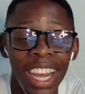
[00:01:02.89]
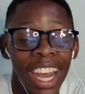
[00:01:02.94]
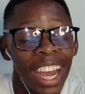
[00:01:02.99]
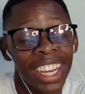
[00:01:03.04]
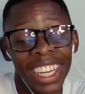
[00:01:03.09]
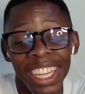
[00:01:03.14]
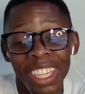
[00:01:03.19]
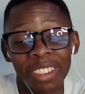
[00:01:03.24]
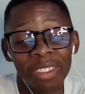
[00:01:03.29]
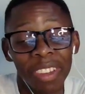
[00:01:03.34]

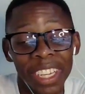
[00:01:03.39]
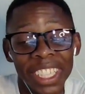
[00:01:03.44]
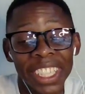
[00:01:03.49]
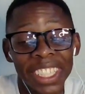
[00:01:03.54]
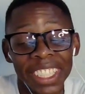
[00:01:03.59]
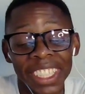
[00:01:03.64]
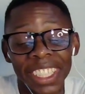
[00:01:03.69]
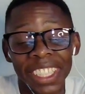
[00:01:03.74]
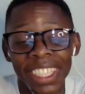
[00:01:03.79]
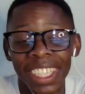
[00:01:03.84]
Ah, that's funny
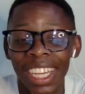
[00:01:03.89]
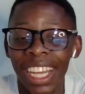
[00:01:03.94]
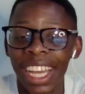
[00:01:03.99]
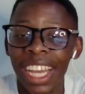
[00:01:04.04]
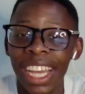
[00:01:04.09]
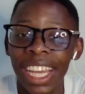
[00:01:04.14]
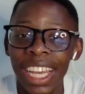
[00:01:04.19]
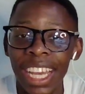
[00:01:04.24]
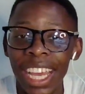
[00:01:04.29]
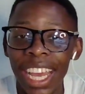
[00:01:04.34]
as hell.
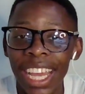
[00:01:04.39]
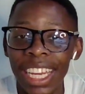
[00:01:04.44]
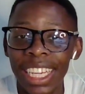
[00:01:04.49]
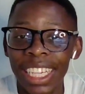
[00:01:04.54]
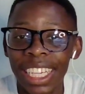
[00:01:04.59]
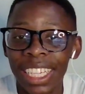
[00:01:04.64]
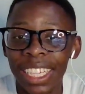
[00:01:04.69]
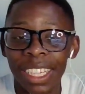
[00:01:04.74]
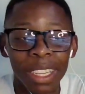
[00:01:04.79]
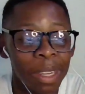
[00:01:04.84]

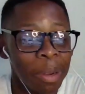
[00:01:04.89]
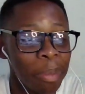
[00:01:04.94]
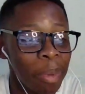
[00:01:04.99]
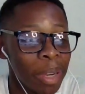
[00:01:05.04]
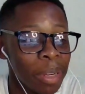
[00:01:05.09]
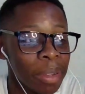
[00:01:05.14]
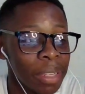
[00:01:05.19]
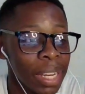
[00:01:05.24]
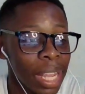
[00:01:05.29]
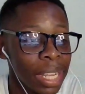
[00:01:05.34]
And then at a
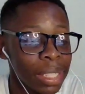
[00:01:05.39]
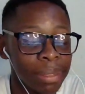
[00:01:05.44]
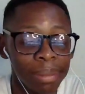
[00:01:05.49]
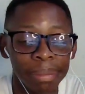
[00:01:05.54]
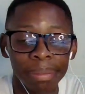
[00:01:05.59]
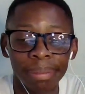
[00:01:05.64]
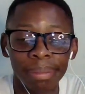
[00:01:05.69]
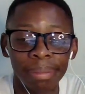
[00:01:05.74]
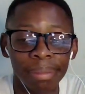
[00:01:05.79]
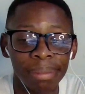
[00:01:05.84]
point, I was like,
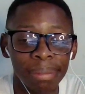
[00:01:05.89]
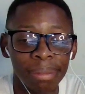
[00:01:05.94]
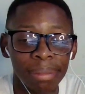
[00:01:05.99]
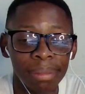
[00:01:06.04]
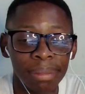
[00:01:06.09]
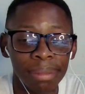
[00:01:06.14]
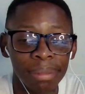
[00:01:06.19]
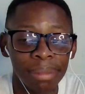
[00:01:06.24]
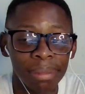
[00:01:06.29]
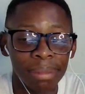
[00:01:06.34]

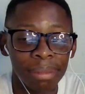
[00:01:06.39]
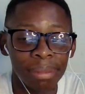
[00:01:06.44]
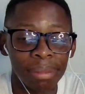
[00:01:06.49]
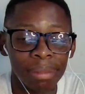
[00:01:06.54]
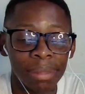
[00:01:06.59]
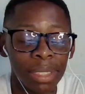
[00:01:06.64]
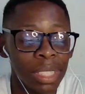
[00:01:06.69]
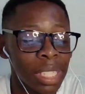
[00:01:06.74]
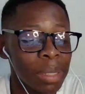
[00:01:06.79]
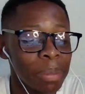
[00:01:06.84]

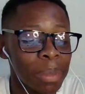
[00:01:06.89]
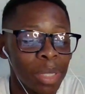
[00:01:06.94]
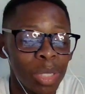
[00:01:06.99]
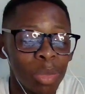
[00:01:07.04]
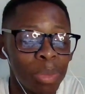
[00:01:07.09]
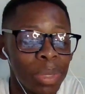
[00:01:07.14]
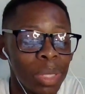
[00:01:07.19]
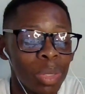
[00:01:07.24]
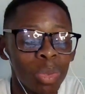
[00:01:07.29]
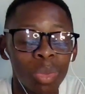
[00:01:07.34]
okay, but
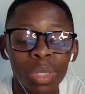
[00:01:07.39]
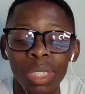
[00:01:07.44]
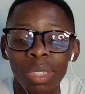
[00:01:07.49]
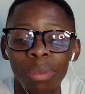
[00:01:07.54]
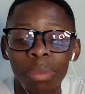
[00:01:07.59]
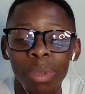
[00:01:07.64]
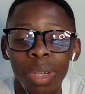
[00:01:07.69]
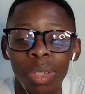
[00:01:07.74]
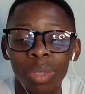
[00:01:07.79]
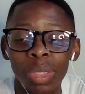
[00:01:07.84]
you being
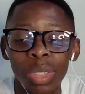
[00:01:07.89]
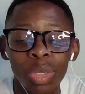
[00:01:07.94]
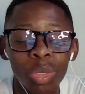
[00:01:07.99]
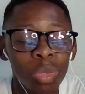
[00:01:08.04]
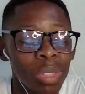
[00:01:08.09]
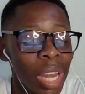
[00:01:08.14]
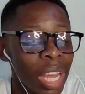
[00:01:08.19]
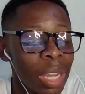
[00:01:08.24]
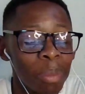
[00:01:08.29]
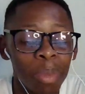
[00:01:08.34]
weird, bro.
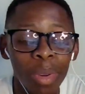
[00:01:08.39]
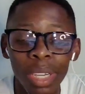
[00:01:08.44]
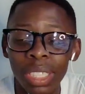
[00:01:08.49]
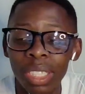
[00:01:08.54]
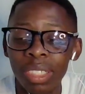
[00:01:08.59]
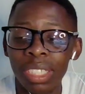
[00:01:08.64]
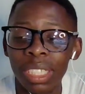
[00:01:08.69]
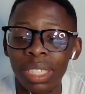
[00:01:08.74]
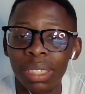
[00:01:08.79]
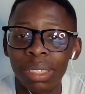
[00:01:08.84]
You like
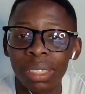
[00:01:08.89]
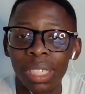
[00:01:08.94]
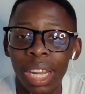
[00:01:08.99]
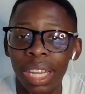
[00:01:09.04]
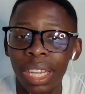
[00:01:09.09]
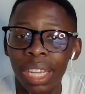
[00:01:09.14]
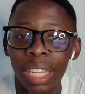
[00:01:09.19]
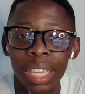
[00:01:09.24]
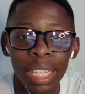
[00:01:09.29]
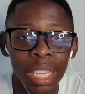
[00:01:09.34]
boys or something?
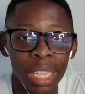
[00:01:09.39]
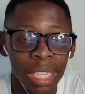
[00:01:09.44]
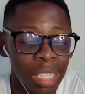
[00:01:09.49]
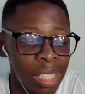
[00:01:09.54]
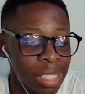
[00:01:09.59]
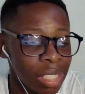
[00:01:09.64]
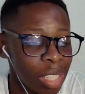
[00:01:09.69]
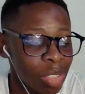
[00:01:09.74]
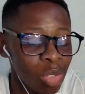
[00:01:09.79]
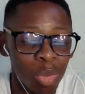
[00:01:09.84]
Like, ain't
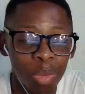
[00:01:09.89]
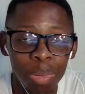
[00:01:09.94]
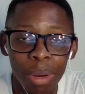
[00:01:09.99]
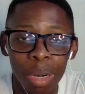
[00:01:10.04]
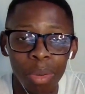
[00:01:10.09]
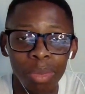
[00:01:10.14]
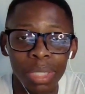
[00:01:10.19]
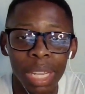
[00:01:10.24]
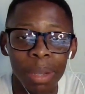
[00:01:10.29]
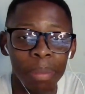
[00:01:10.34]
there's no
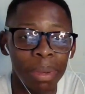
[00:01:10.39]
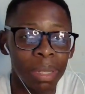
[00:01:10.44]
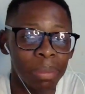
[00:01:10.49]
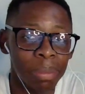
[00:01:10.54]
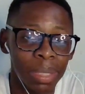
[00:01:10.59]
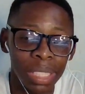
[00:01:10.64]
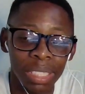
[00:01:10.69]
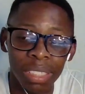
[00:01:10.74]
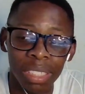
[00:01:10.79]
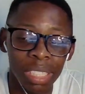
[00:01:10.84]
problem with that,
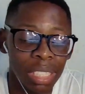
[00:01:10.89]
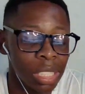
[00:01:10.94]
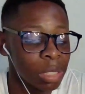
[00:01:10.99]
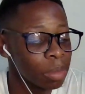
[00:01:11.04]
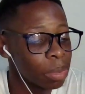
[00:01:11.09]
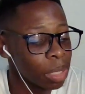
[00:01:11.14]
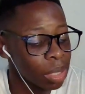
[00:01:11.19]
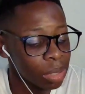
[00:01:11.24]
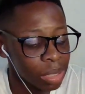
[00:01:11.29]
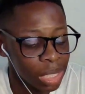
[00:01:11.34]
but chill,
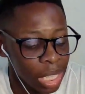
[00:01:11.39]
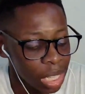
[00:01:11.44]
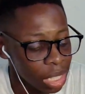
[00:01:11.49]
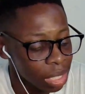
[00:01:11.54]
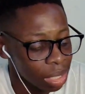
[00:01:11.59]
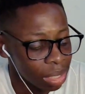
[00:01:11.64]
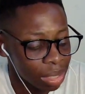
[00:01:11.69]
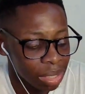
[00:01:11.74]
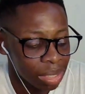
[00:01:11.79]
bro. Damn.